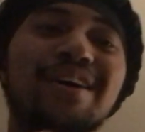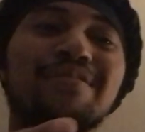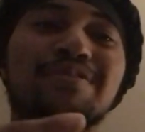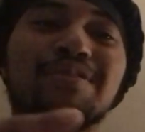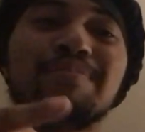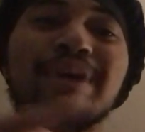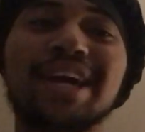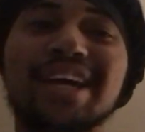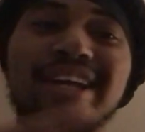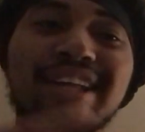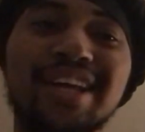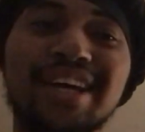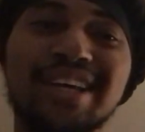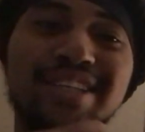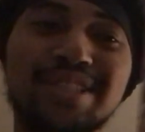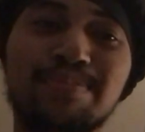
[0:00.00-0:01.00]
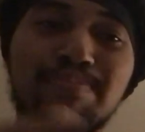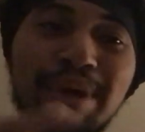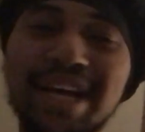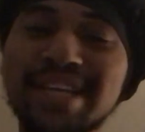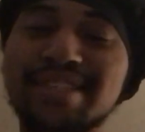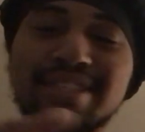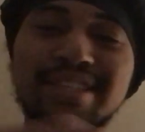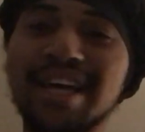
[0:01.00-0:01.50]
for making this
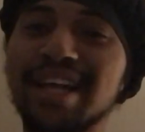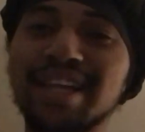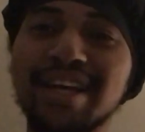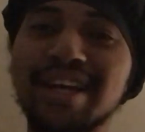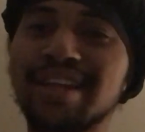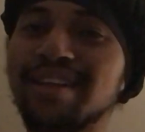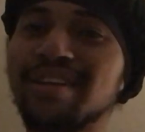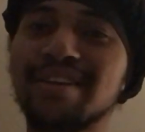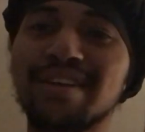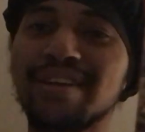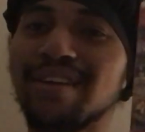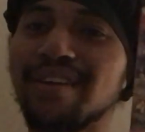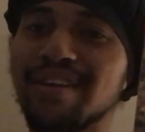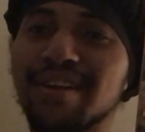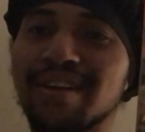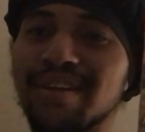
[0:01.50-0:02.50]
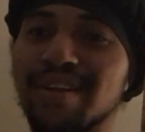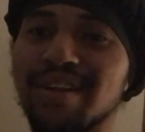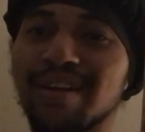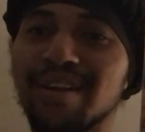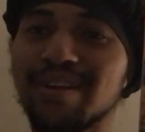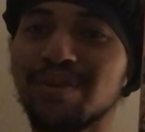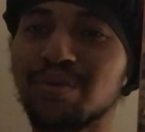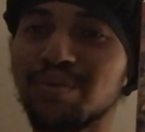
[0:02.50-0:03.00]
best selling
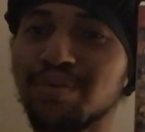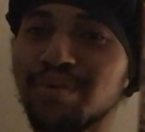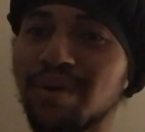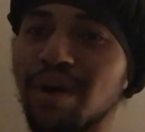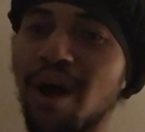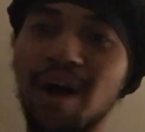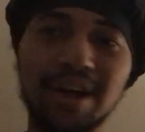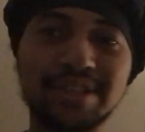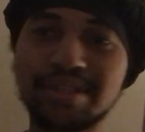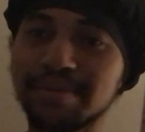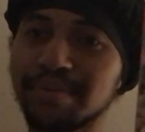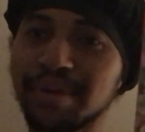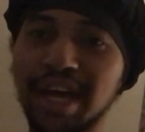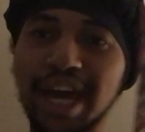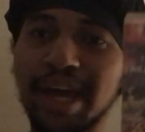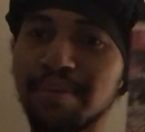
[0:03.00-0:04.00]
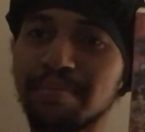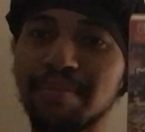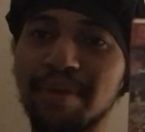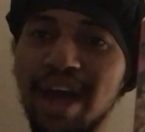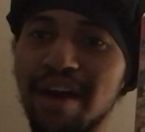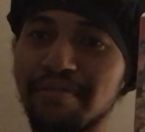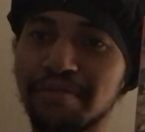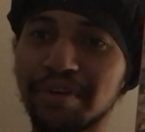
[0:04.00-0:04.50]
awesome game
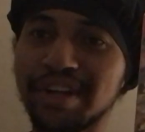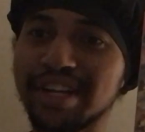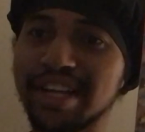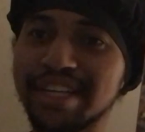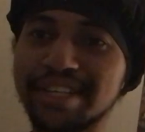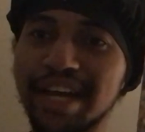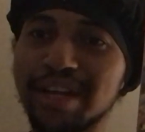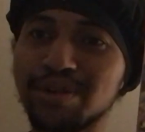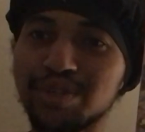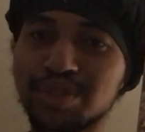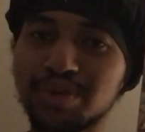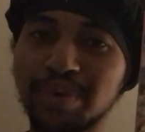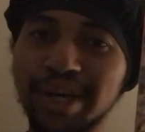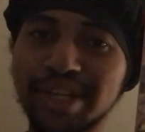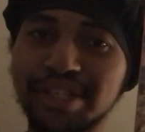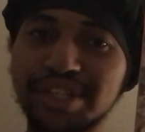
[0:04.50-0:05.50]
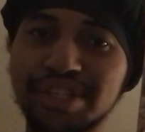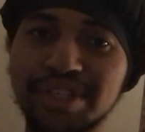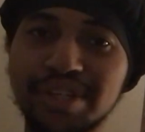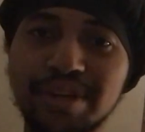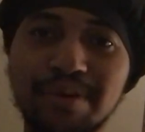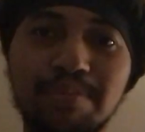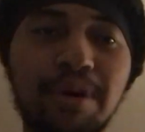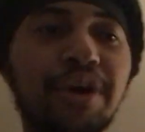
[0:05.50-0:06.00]
ever in Nintendo Switch.
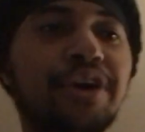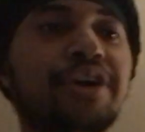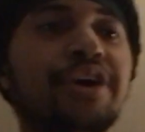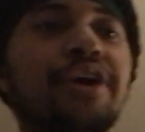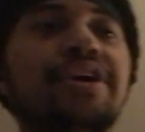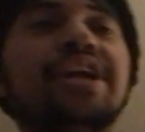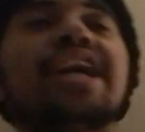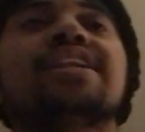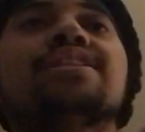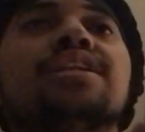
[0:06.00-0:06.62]
Mario Kart 8